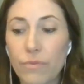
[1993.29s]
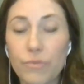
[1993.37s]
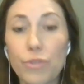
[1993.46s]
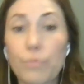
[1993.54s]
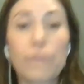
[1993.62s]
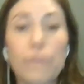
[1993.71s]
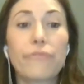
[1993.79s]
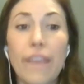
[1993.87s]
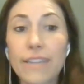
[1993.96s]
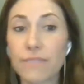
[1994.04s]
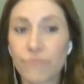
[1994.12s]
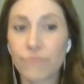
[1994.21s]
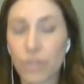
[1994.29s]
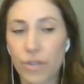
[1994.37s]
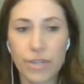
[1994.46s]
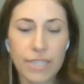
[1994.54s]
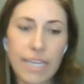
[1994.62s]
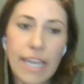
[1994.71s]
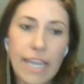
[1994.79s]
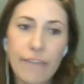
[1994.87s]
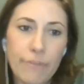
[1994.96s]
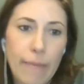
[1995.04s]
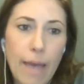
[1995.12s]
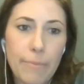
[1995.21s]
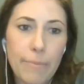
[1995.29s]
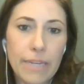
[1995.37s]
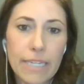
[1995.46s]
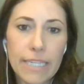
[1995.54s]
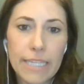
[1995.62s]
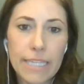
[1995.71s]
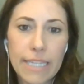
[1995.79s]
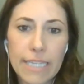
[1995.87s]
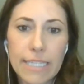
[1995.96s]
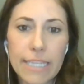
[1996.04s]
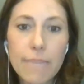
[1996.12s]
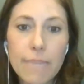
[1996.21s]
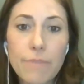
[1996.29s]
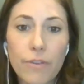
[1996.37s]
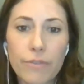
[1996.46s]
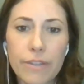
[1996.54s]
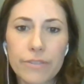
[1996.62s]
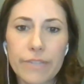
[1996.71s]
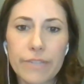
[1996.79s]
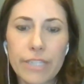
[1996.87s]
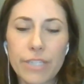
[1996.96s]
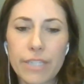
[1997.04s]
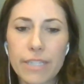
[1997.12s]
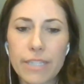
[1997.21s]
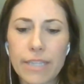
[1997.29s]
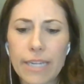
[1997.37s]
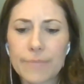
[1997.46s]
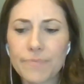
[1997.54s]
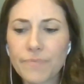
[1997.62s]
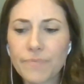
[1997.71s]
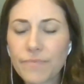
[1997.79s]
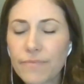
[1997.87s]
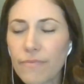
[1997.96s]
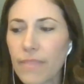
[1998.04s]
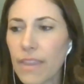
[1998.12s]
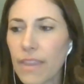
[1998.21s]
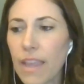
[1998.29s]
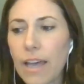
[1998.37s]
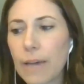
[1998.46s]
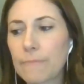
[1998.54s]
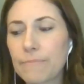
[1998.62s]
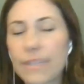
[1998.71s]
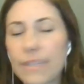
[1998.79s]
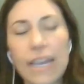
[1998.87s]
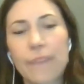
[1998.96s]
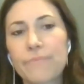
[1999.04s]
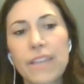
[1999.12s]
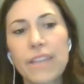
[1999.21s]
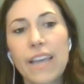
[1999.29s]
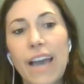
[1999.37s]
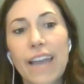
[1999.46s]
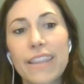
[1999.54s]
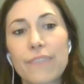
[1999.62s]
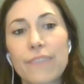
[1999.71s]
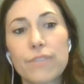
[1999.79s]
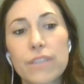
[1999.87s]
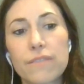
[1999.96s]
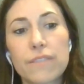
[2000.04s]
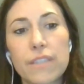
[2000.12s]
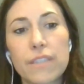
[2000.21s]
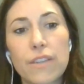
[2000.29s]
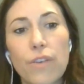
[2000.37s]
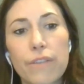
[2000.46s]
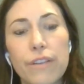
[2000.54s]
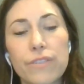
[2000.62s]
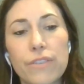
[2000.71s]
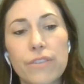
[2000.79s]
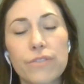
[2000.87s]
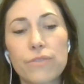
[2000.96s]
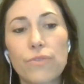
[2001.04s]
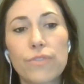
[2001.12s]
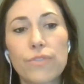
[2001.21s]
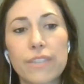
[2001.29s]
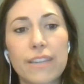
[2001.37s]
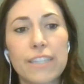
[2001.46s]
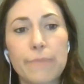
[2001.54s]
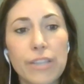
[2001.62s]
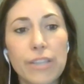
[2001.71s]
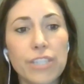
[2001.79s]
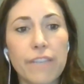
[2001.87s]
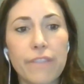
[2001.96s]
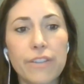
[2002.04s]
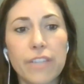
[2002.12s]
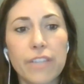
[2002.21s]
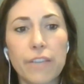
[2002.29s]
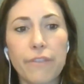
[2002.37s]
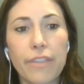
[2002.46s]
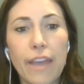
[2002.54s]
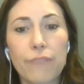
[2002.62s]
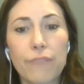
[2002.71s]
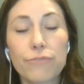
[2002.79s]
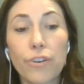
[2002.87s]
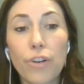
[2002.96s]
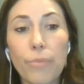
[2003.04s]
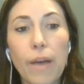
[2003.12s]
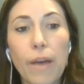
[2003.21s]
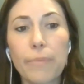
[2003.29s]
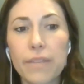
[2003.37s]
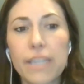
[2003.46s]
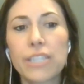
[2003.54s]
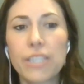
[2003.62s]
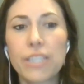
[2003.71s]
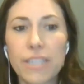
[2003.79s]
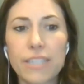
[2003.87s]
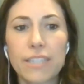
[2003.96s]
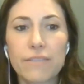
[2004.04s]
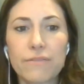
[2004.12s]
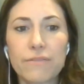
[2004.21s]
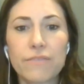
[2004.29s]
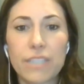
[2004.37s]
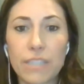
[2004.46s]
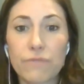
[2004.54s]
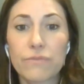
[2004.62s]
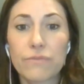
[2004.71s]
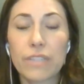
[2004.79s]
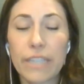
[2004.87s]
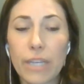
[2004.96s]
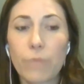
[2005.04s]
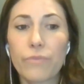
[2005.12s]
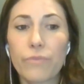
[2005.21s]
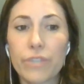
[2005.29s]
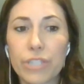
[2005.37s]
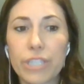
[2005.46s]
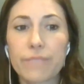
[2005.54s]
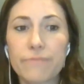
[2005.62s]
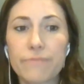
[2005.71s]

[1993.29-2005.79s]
prevent recurrent decay from happening, and to keep those restorations in there. But yeah, I think with going around to those schools, and especially if they're dealing with that rural population, this can really help for sure.